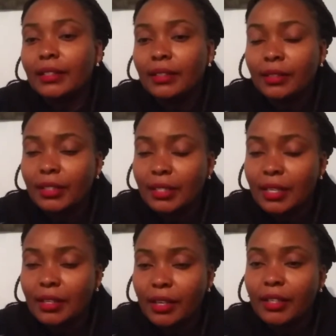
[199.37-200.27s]
the
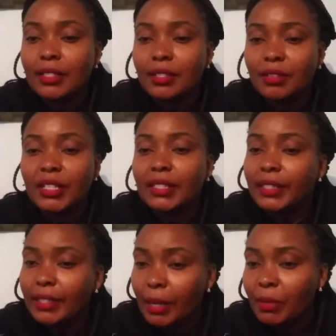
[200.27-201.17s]
skin here is seriously
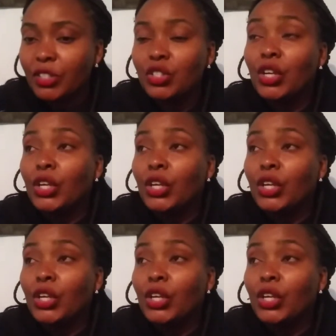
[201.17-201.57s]
damaged.